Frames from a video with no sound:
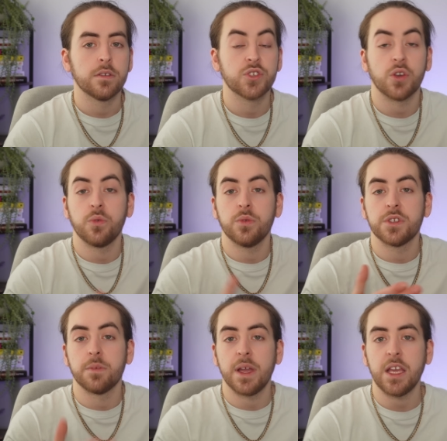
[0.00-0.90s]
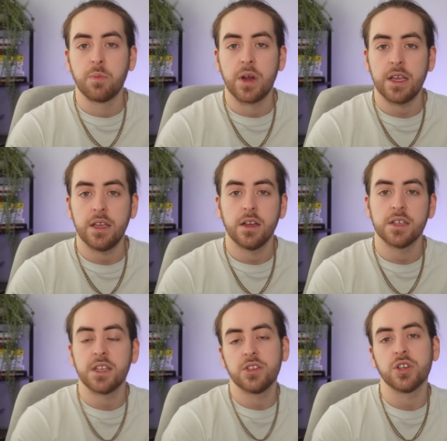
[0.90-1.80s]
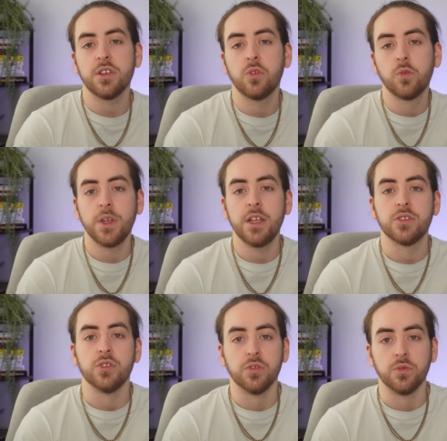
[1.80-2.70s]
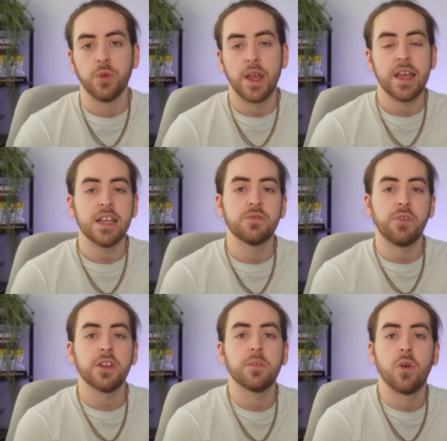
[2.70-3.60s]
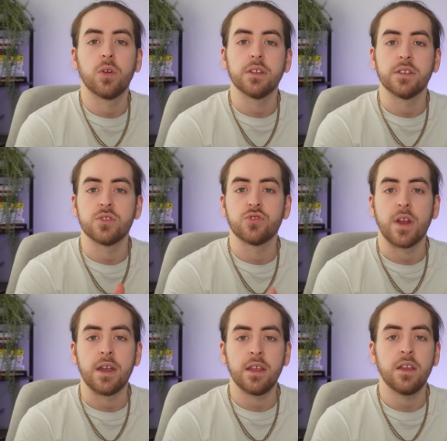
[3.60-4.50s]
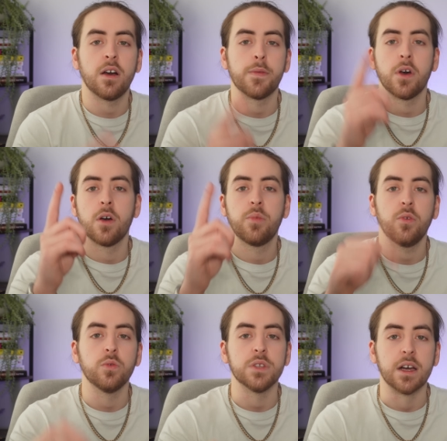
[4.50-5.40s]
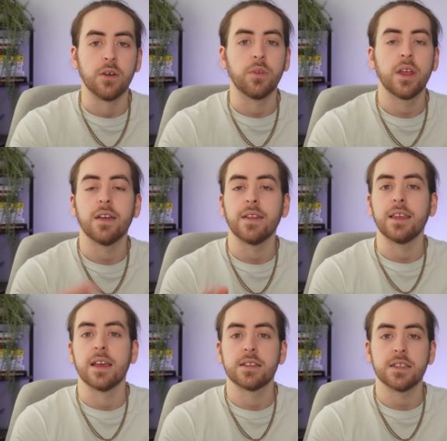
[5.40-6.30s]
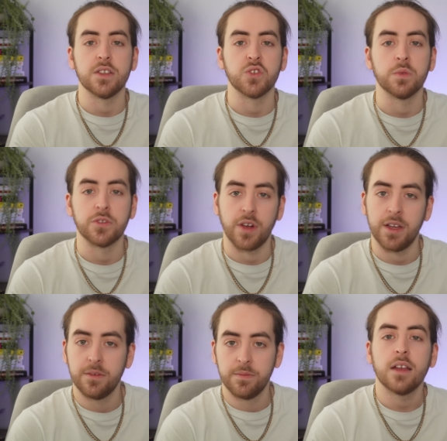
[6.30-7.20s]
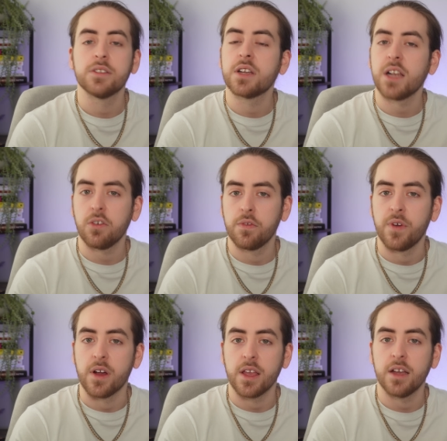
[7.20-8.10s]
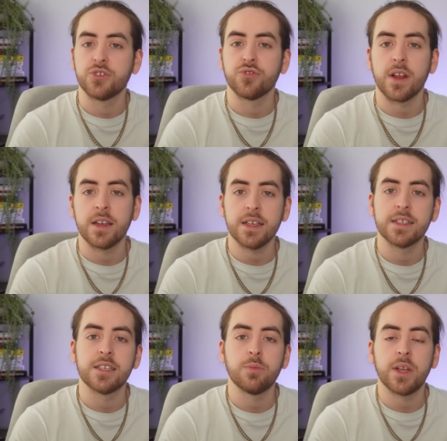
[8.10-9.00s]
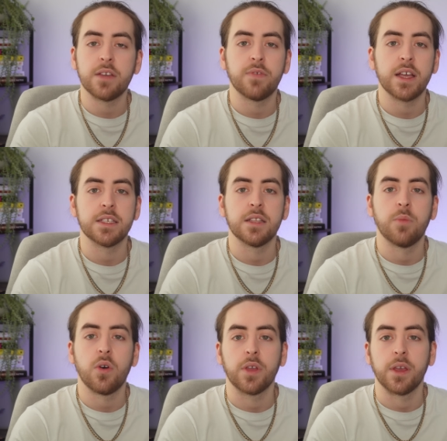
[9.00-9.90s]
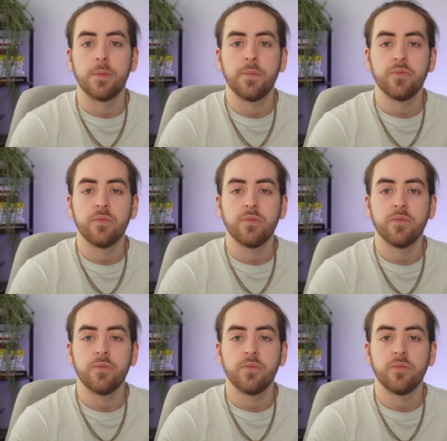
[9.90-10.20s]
So to make money, essentially all we need to do is find a market that's trending either up or down and then get into a trade. And to clarify, a trend is simply a phase in the market